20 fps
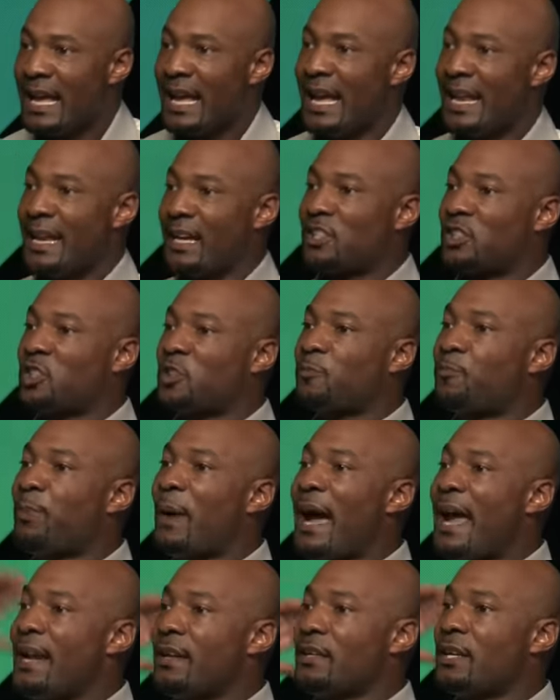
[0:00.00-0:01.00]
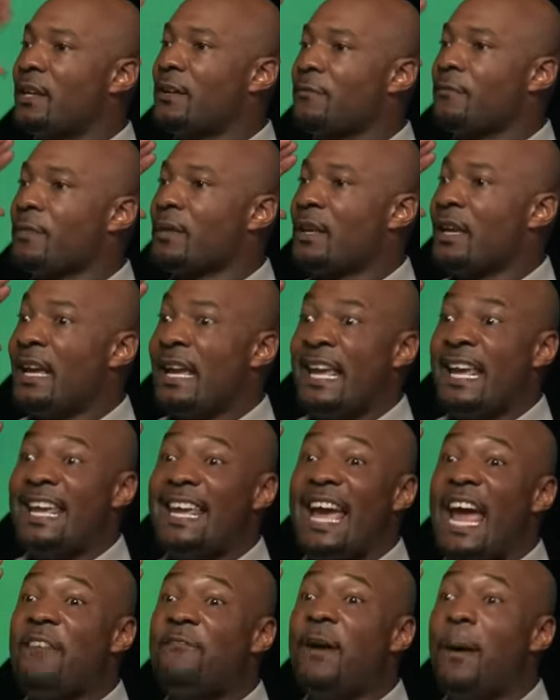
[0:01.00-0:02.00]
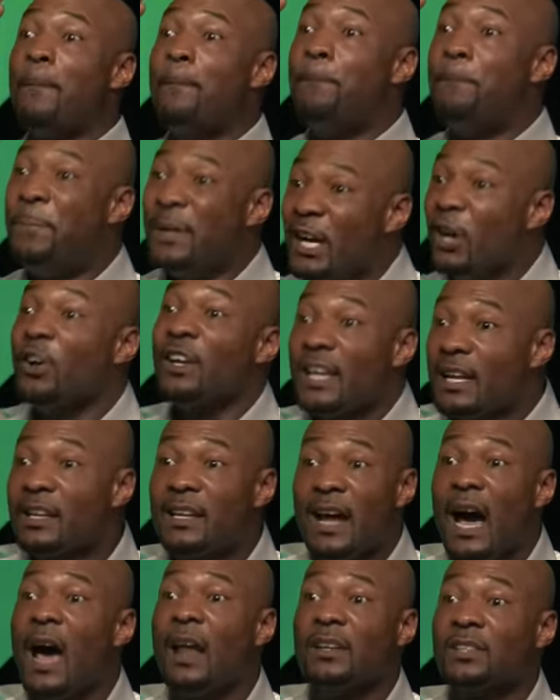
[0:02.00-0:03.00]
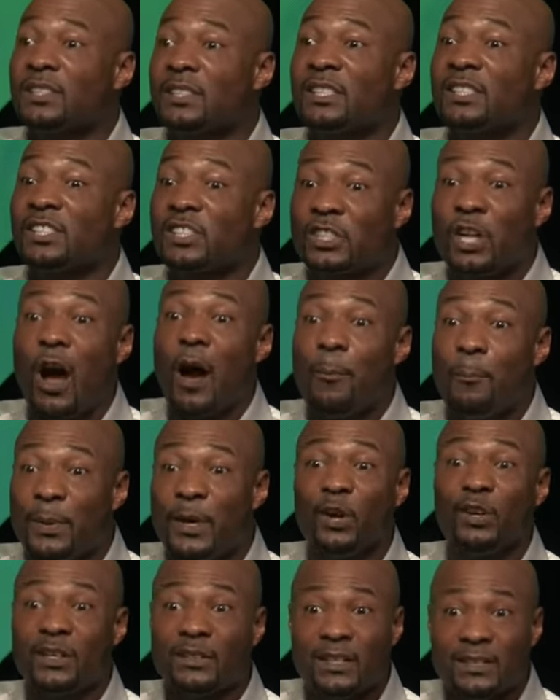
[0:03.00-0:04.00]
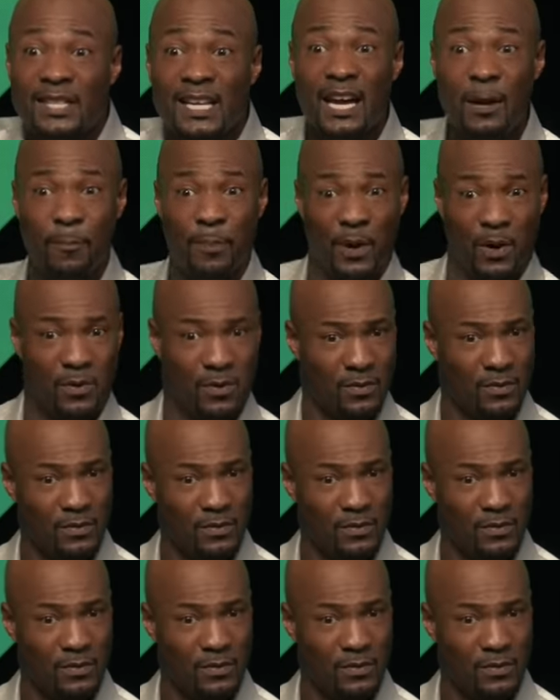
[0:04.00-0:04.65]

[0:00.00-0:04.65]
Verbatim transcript: and despite he gave a billion dollars to start building the temple.